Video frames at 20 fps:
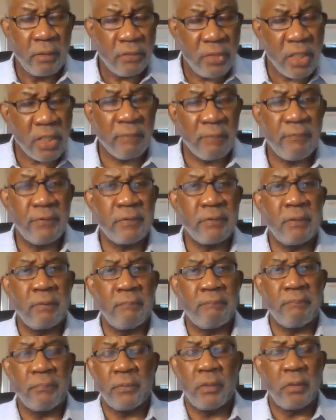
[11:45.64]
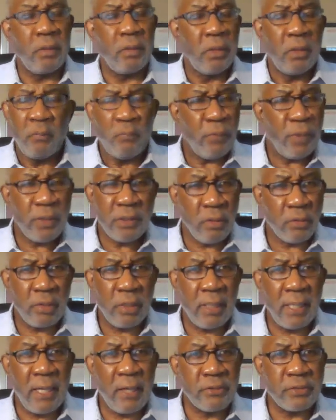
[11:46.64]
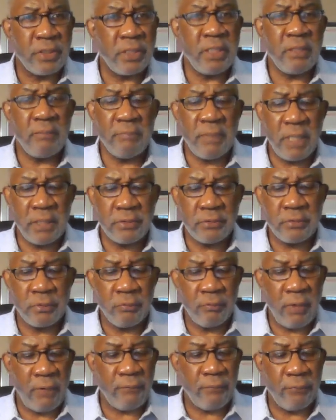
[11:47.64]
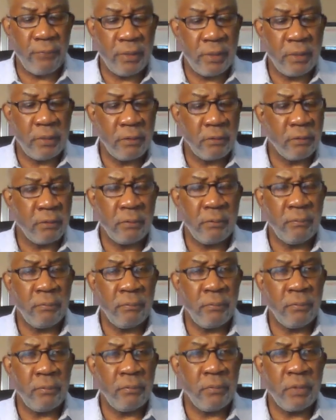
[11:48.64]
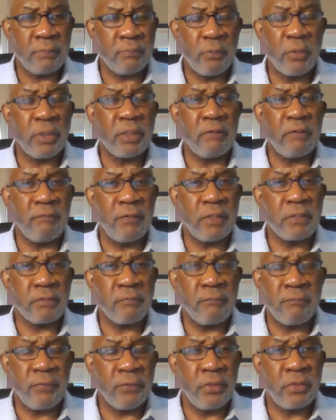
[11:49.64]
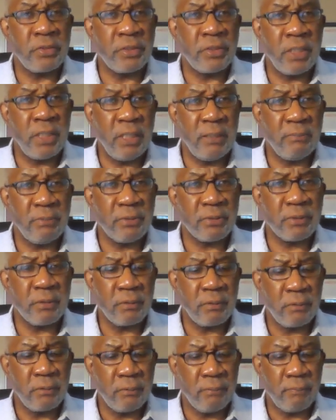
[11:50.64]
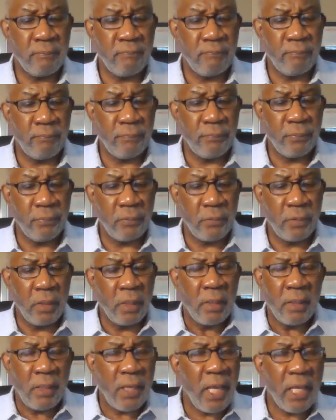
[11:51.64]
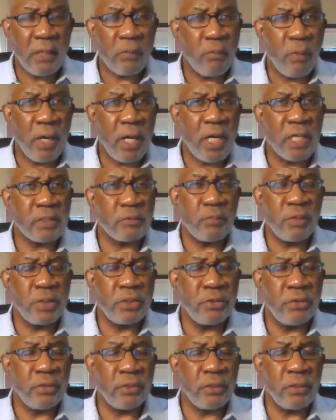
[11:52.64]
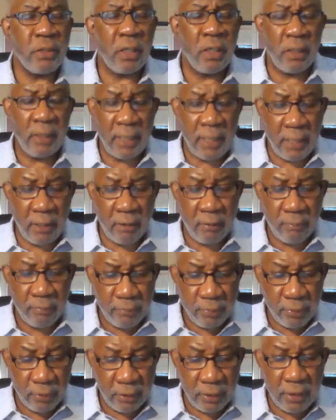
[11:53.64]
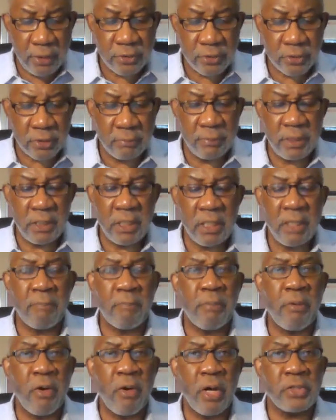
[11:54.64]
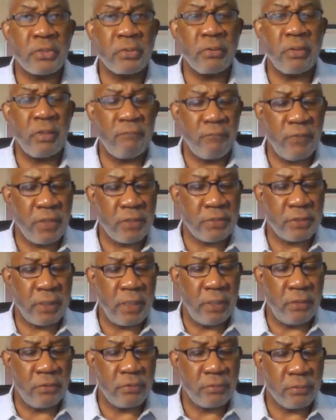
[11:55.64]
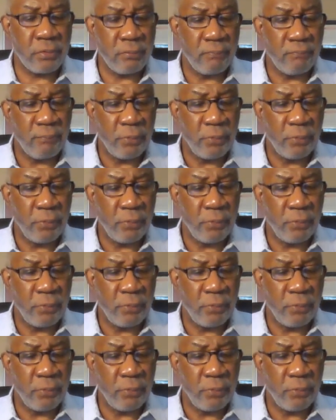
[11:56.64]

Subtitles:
Think of it. We don't allow teammates to referee sporting events for their teams. Likewise, we shouldn't allow police to be impartial investigators,